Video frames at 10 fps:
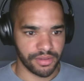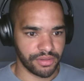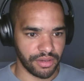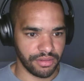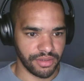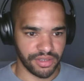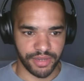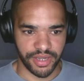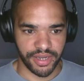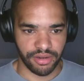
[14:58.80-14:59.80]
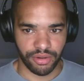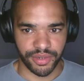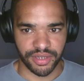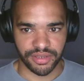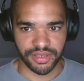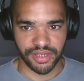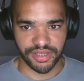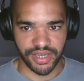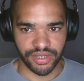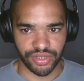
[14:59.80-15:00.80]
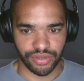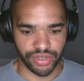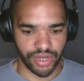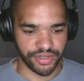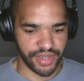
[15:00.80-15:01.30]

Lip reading: Don't need to be a hero. It's going to take us 2 shots